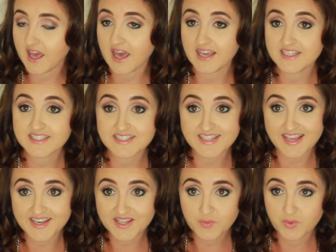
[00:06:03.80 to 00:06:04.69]
I
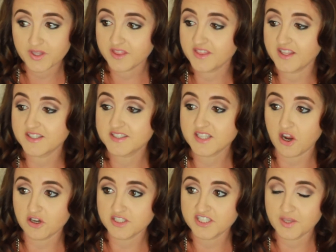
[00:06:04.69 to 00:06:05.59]
set it with this
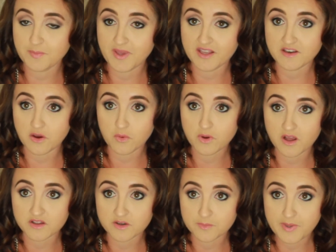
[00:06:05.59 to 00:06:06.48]
RCMA No
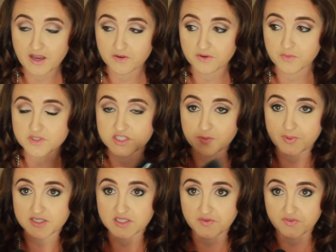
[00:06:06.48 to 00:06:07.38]
Color Powder, which I
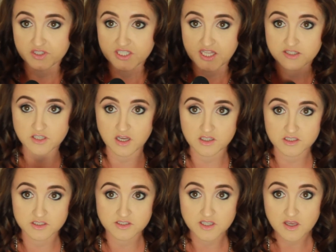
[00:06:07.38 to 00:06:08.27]
picked up for
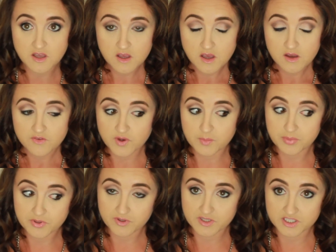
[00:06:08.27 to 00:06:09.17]
$10 from
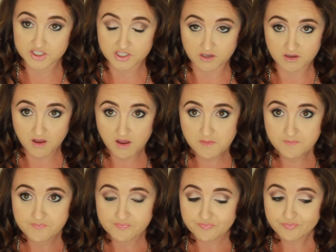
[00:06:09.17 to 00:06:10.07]

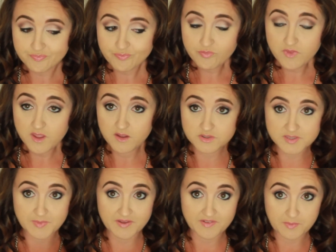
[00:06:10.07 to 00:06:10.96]
Beautylish.com. It was
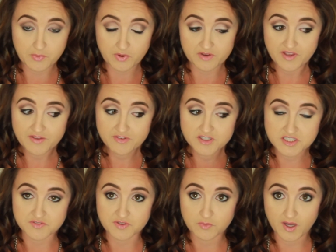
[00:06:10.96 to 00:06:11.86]
in my February favorites.
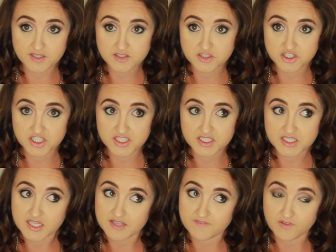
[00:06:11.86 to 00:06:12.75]
If you watched it,
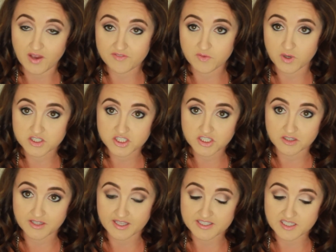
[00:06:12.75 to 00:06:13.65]
if you haven't watched it, I'll
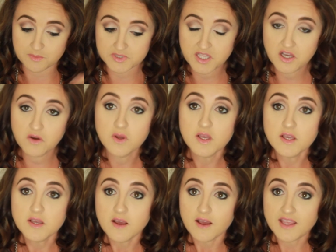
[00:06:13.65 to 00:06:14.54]
link it down below.
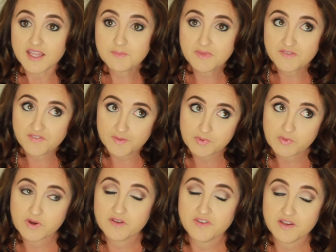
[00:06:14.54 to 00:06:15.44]
In my
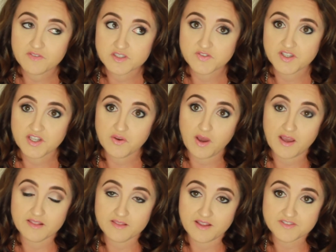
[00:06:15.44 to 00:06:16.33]
February favorites video,
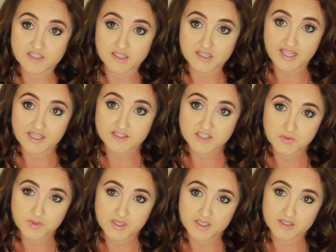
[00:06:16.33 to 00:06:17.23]
I left a link
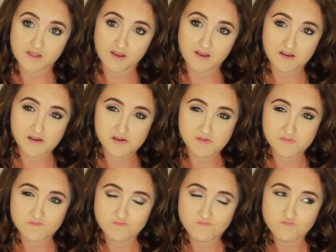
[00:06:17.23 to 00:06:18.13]
to it.
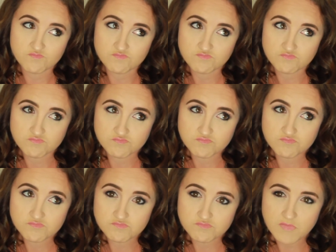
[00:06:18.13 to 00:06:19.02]

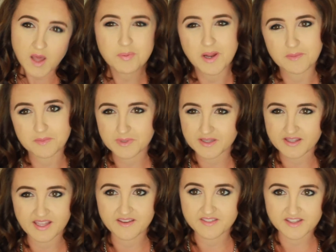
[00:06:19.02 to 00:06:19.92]
I'll probably
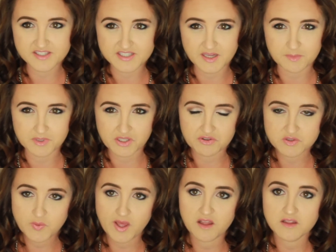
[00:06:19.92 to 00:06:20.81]
link this down below as
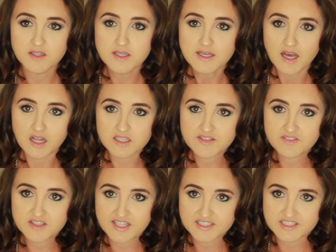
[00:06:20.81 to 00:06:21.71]
well. I'll leave
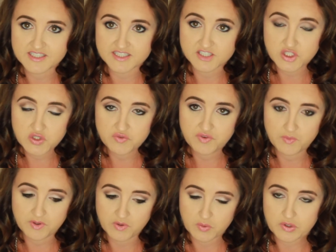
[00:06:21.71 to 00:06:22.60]
a link to this too if you
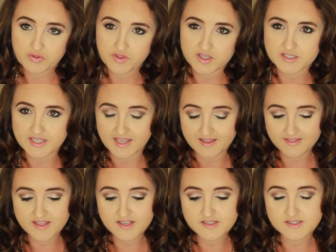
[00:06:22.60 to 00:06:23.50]
want to order this and
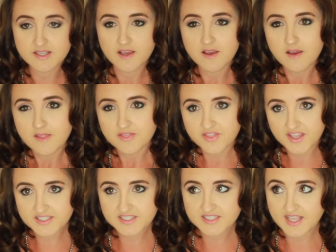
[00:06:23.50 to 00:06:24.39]
this.
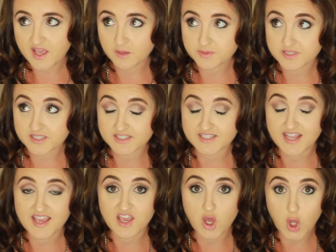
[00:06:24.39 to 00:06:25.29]
This helps it
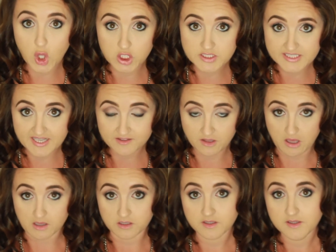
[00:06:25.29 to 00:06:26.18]
stay all day
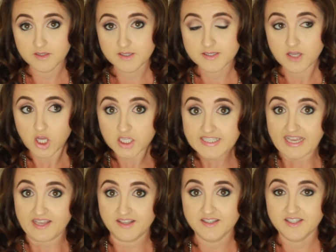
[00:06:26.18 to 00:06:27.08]
long. All
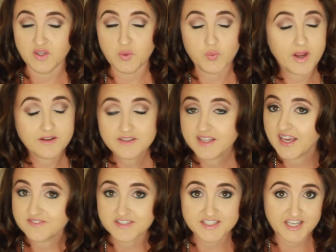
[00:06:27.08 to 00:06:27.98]
day. You rarely
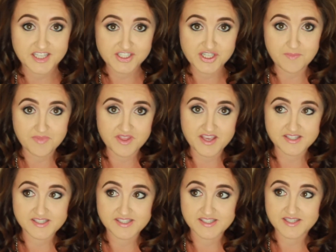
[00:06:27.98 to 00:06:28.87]
have to touch up
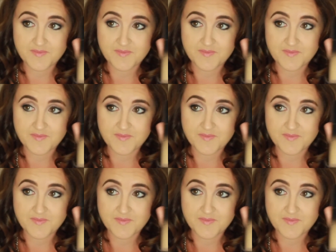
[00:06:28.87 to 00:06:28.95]
this